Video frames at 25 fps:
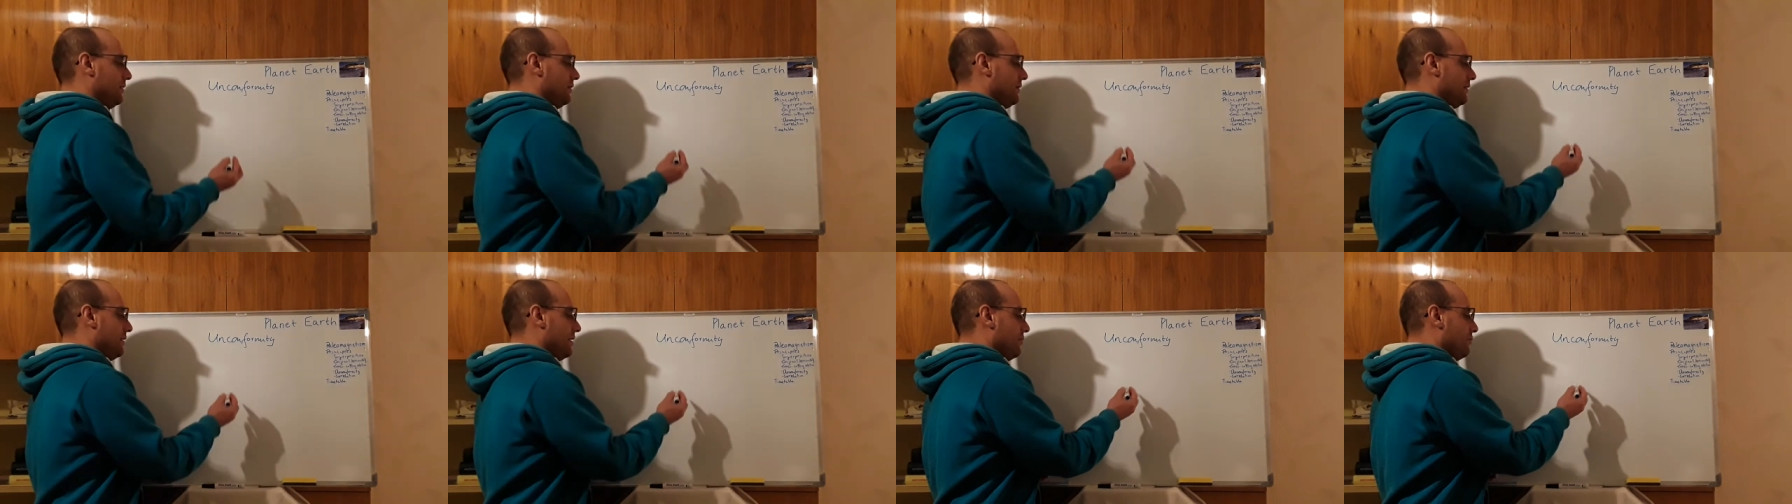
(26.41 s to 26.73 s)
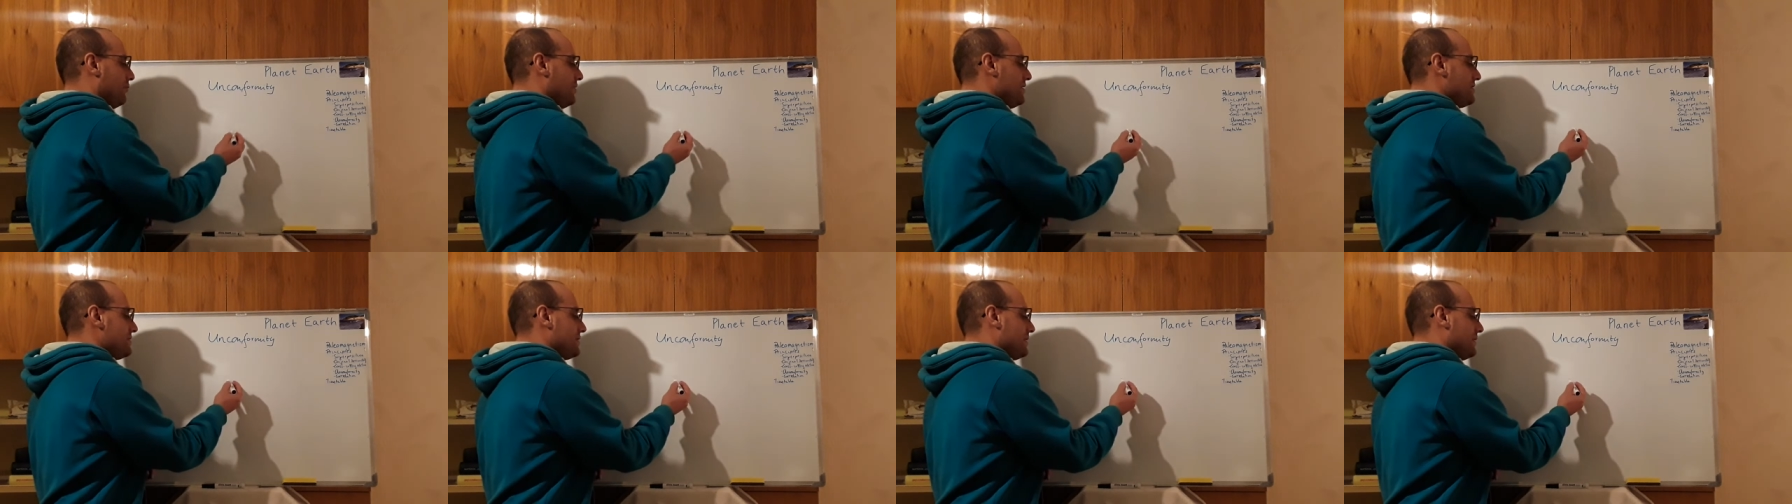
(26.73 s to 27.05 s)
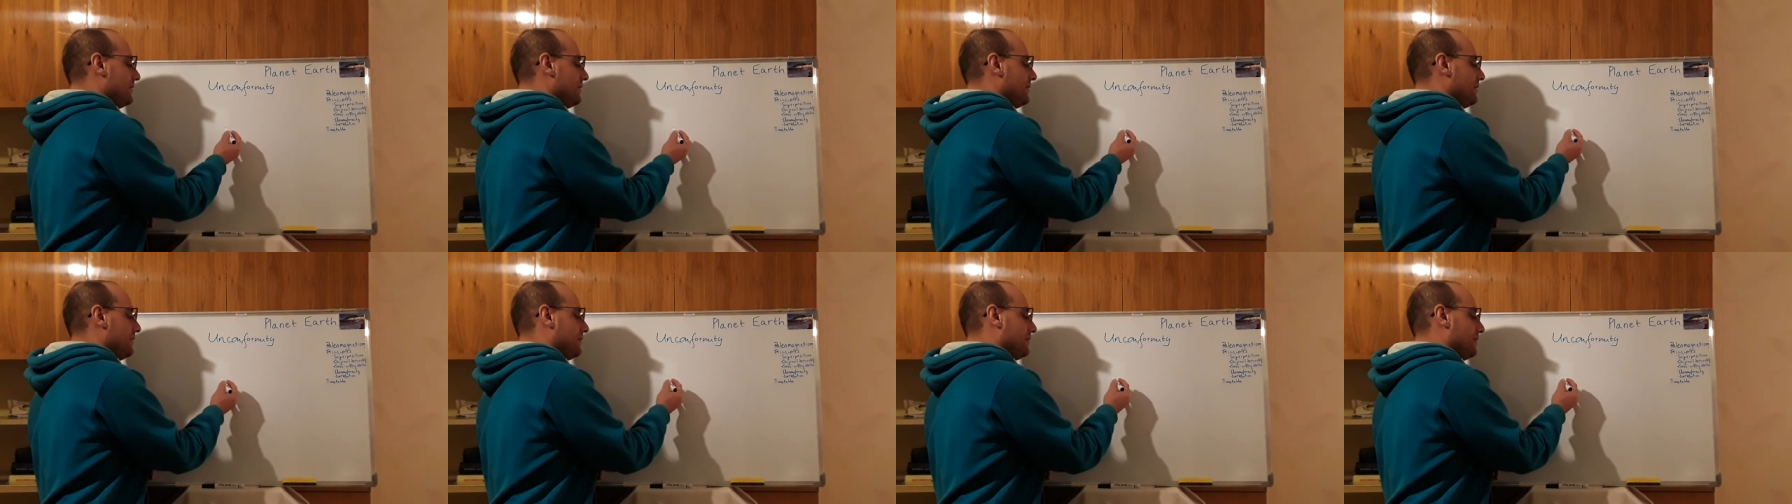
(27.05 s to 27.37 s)
Now we
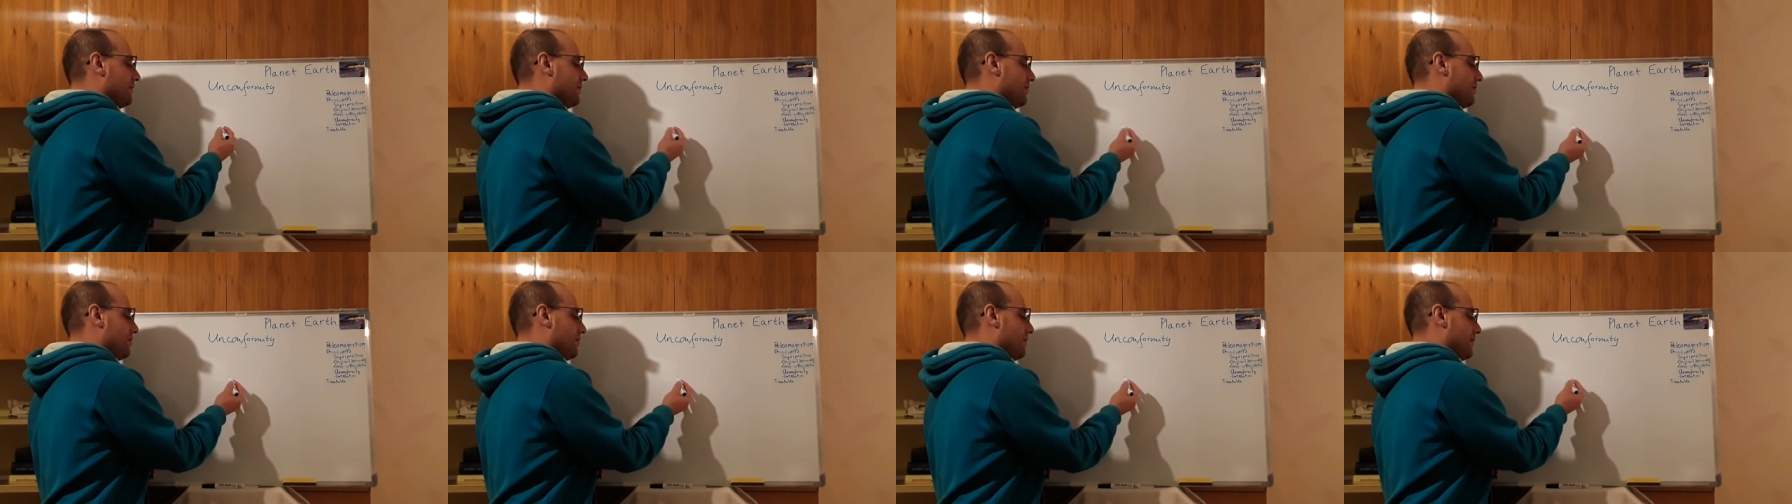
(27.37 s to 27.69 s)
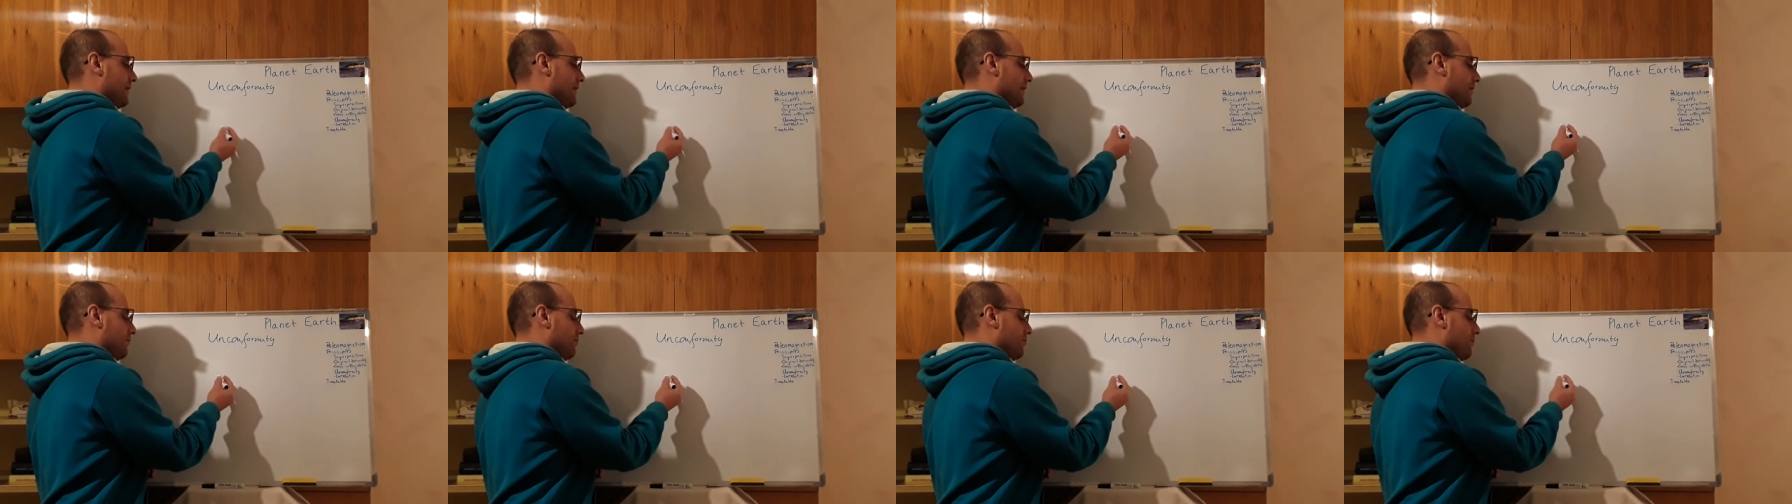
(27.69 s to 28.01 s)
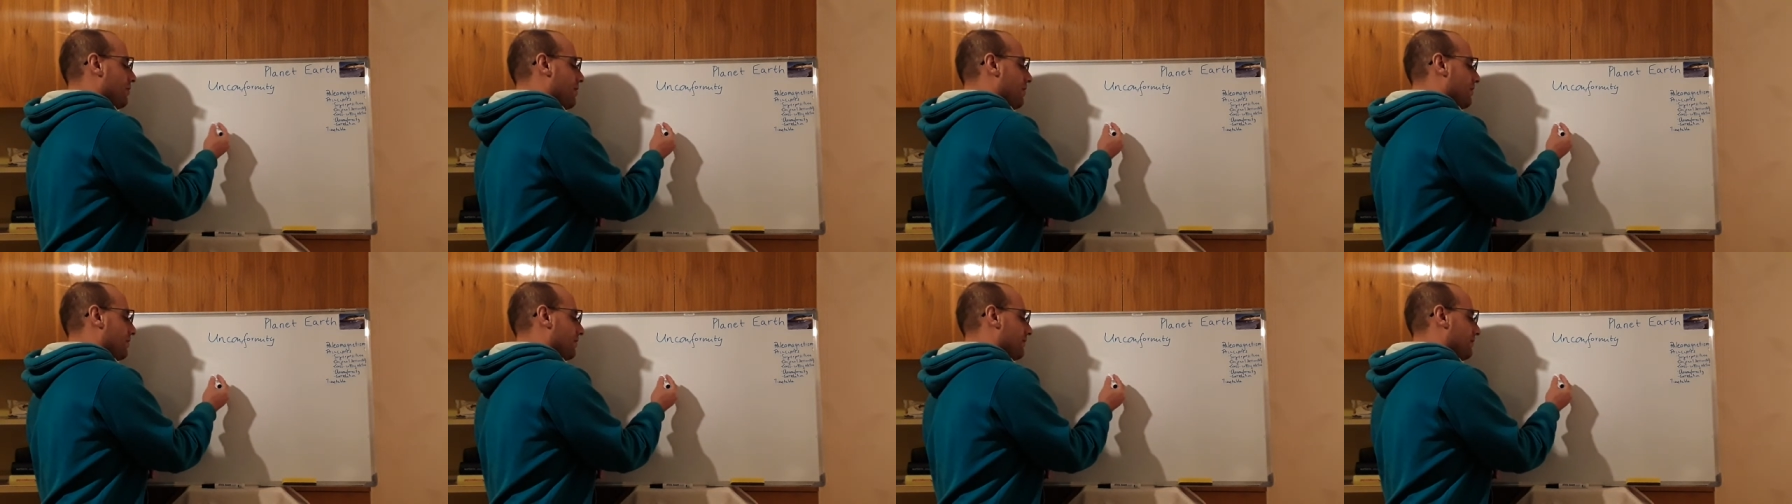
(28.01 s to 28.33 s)
said that there are like
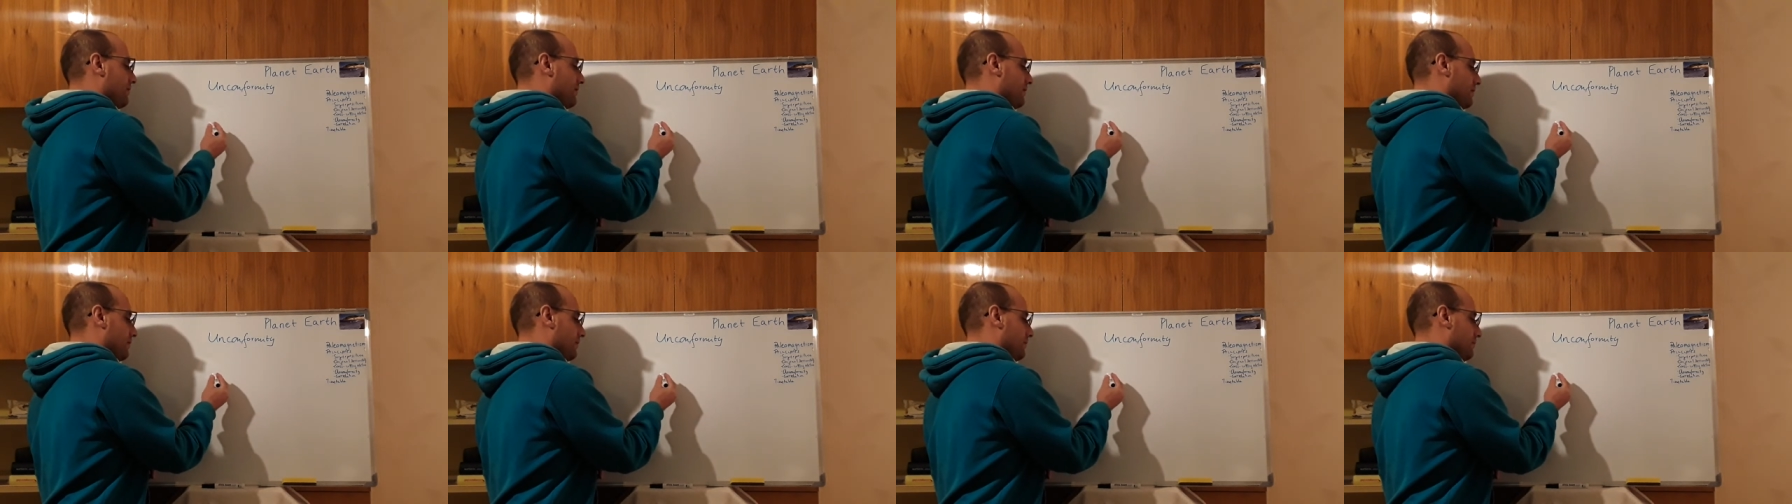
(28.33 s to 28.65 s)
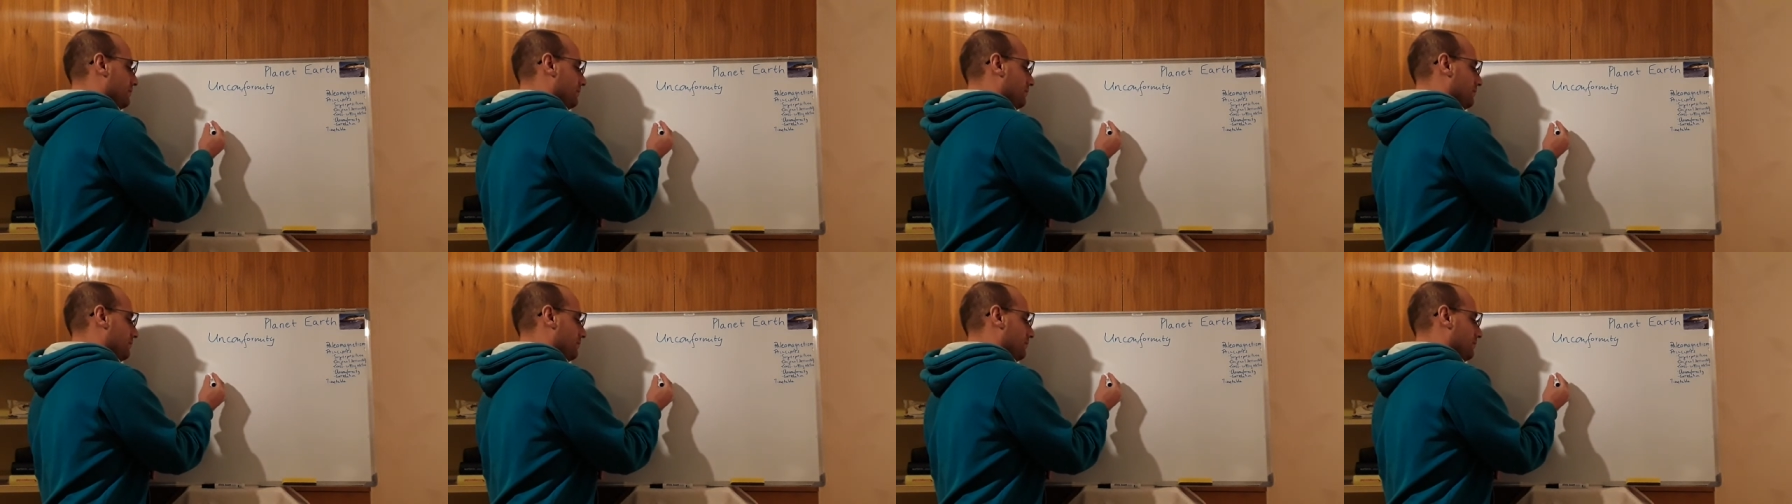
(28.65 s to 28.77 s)
rocks